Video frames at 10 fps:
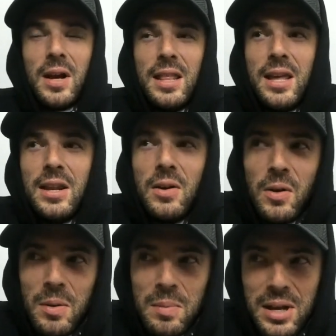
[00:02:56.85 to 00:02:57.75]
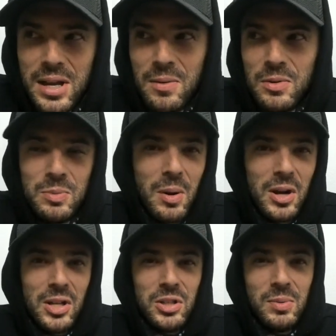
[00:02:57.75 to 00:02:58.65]
And then her immediate
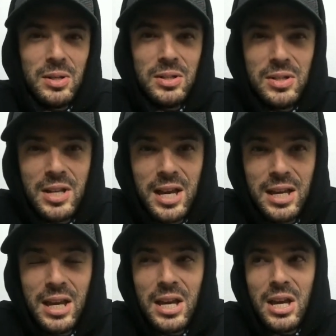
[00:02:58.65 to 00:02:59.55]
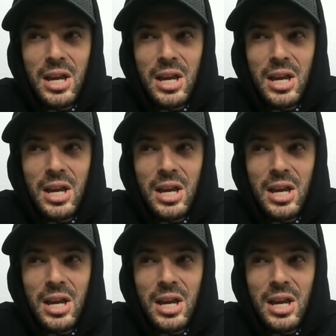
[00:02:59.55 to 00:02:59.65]
response was is like,